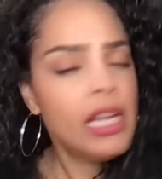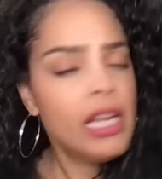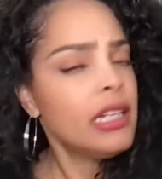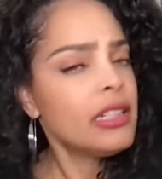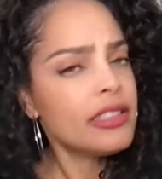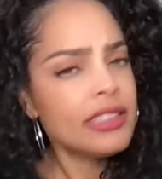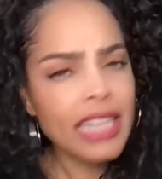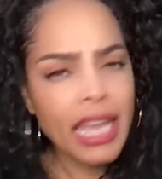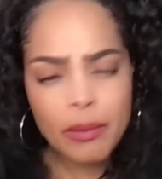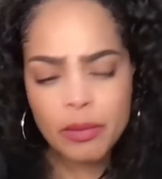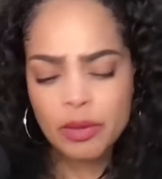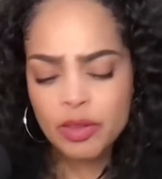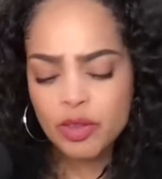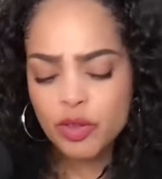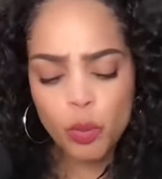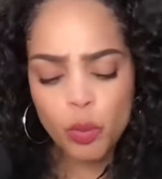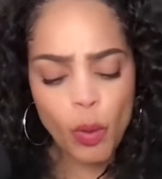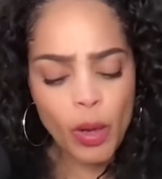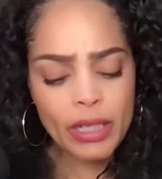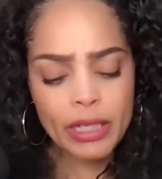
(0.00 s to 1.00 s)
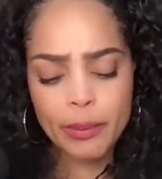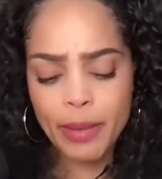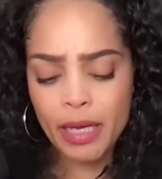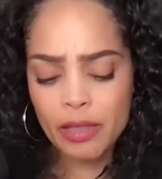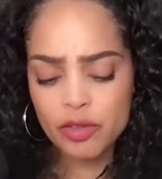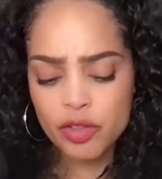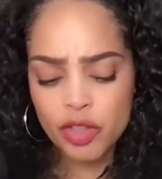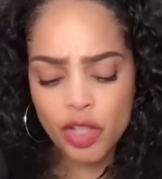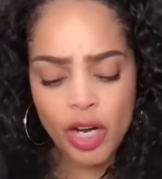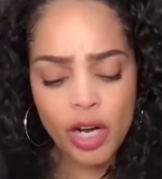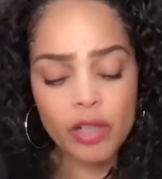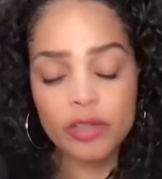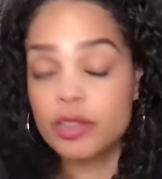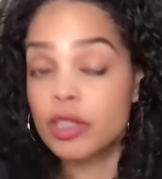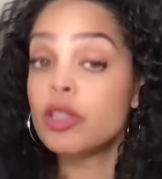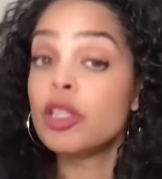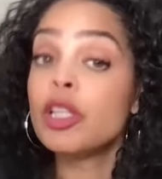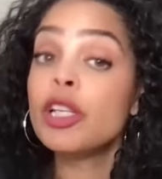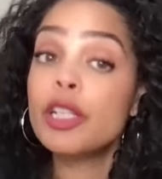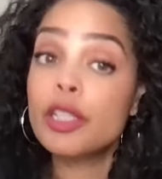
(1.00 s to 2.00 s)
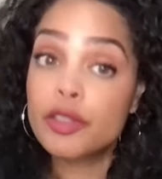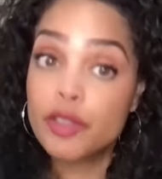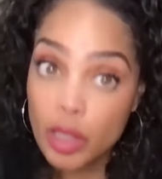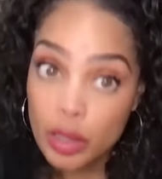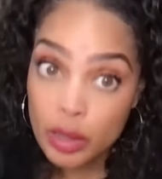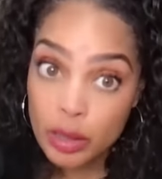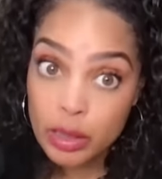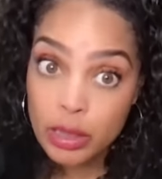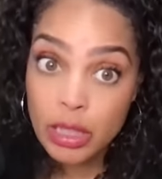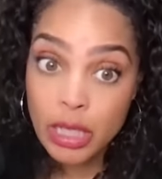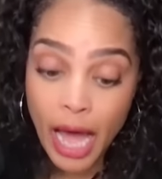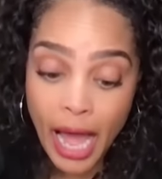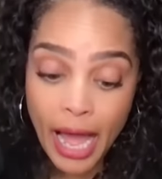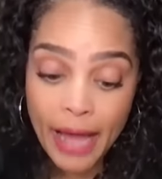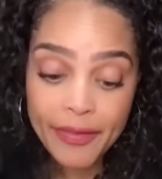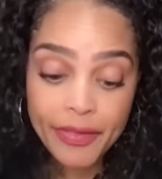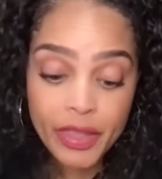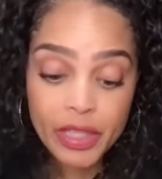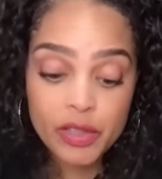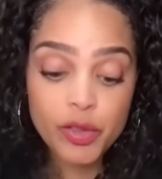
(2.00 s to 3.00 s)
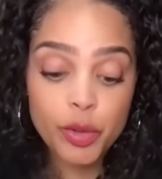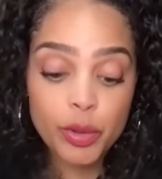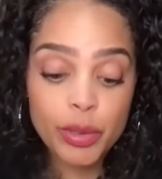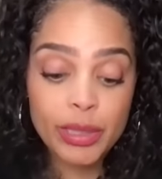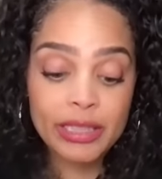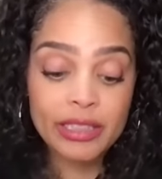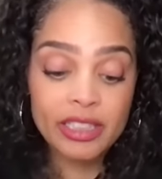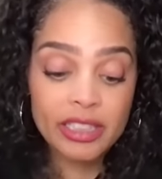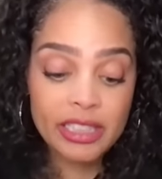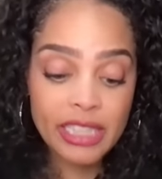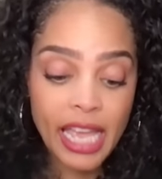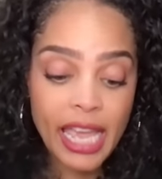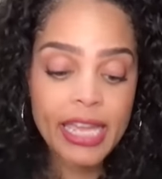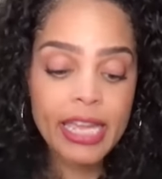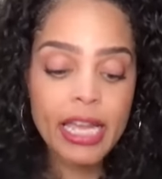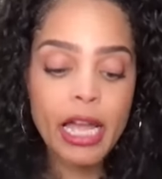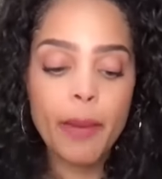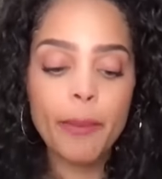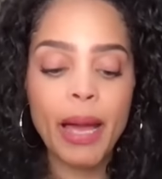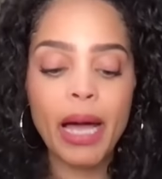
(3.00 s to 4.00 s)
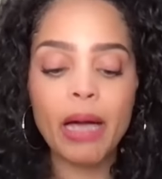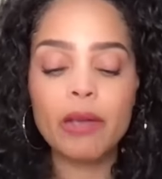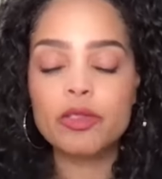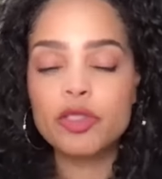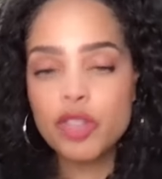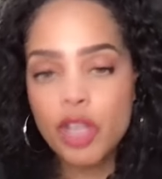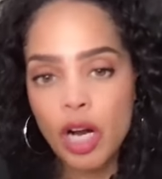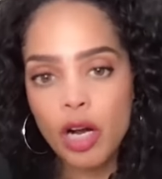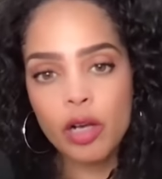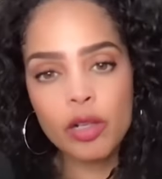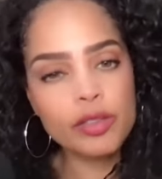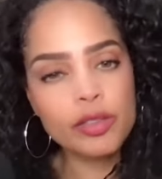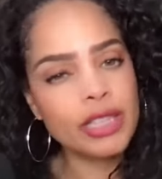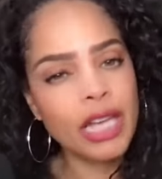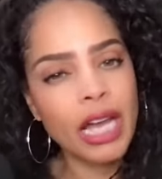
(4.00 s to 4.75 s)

Say what you want about Charles, and there is a lot that you can say about Charles.